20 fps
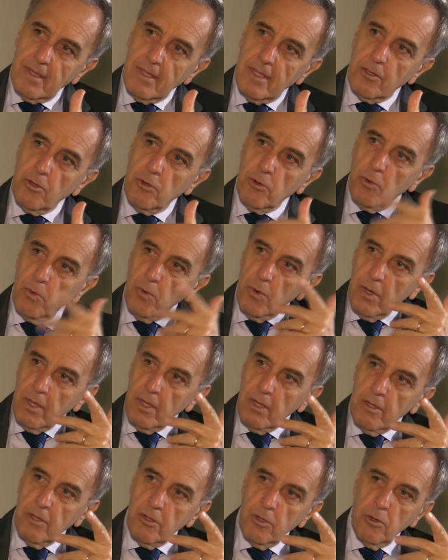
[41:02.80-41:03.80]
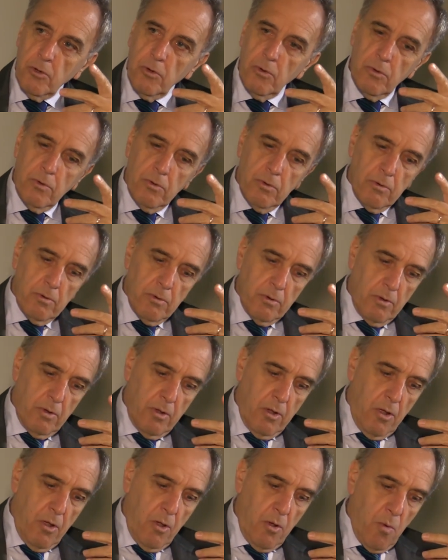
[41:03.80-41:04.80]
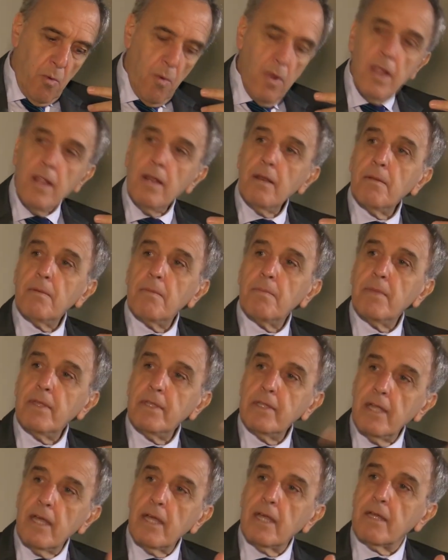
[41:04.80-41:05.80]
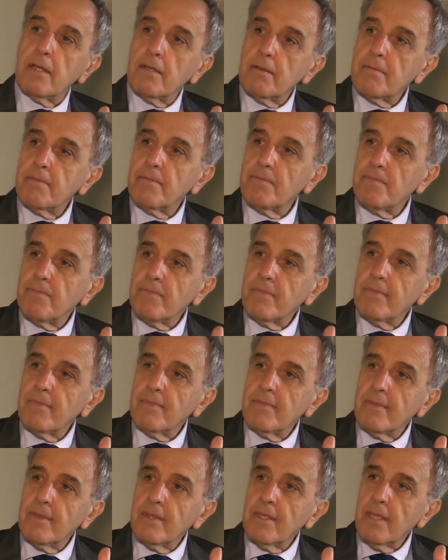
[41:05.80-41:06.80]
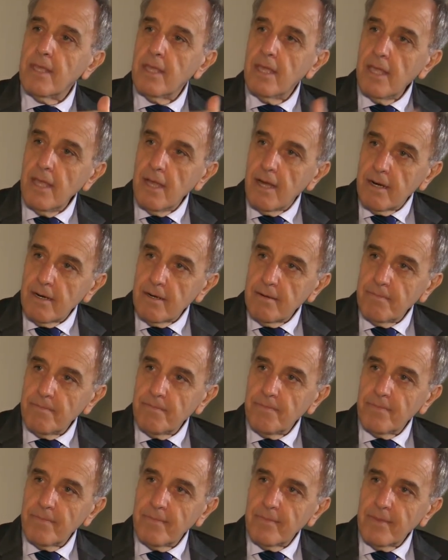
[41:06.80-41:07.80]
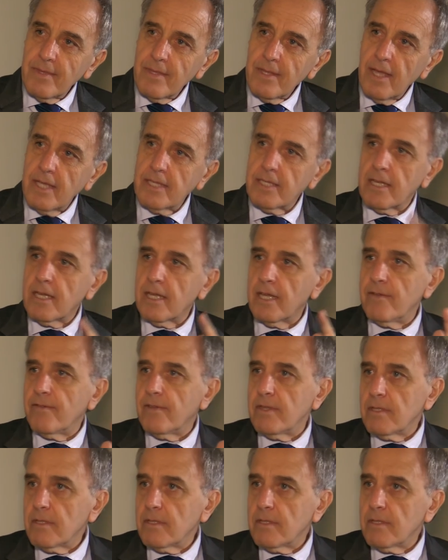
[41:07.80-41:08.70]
That your will be done here as a heaven.